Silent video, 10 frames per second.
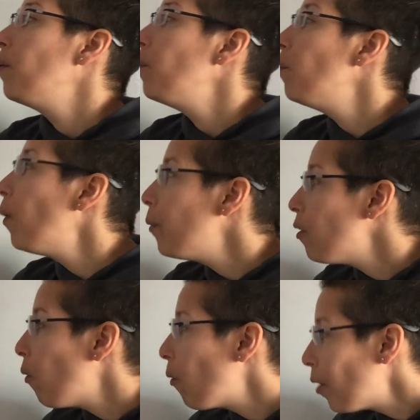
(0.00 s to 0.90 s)
what
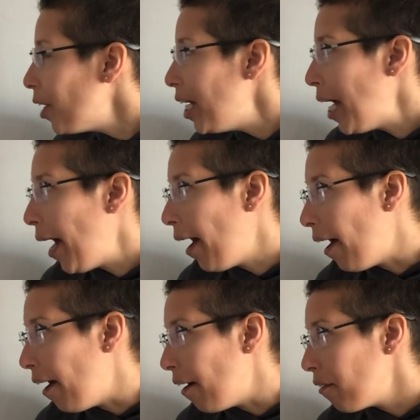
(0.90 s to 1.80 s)
we already
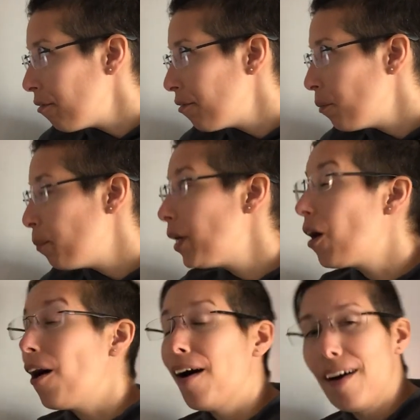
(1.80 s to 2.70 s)
have,
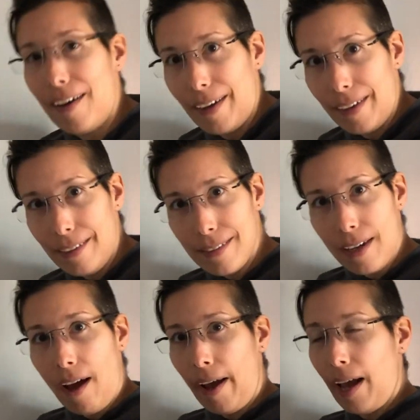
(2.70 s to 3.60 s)
because
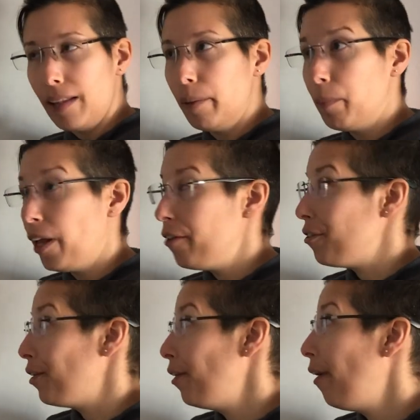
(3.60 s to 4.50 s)
I had the
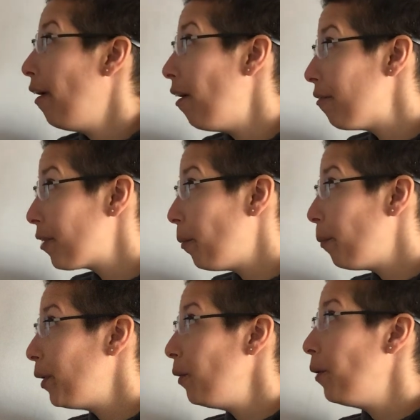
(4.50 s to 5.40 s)
pleasure of
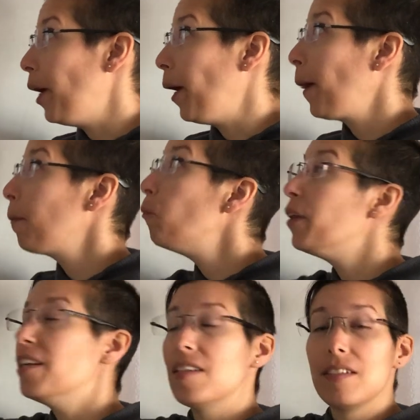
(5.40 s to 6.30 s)
computing
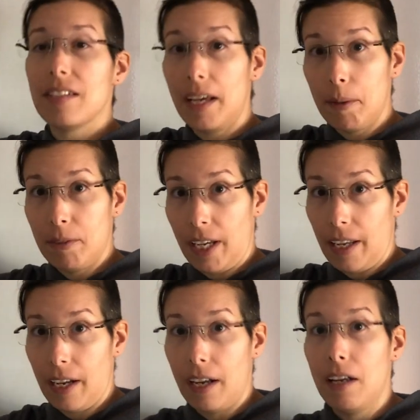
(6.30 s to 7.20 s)
with this same
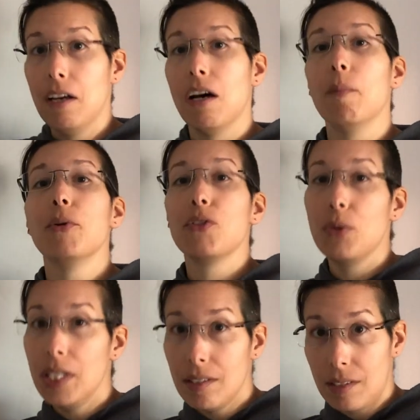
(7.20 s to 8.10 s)
data
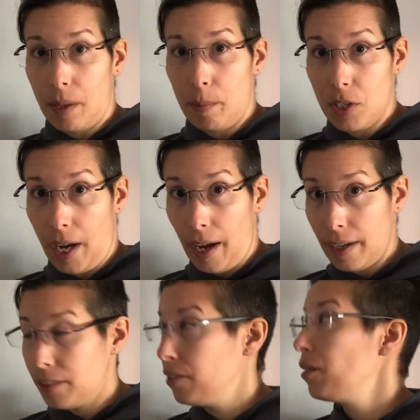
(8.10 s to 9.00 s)
between
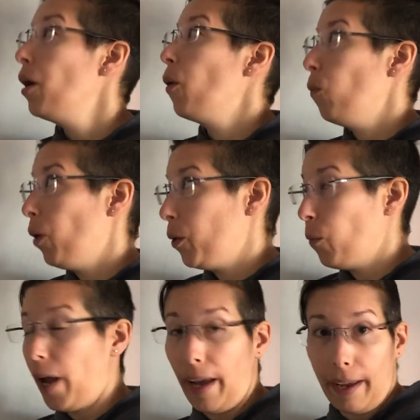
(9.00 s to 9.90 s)
subjects,
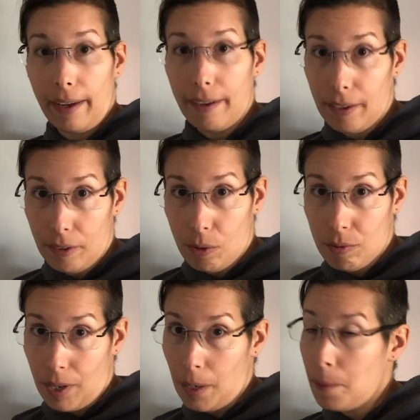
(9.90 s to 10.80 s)
one-way
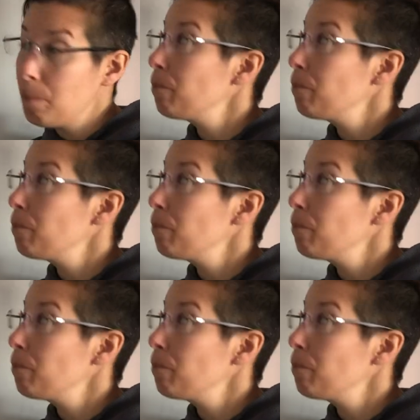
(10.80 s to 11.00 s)
ANOVA,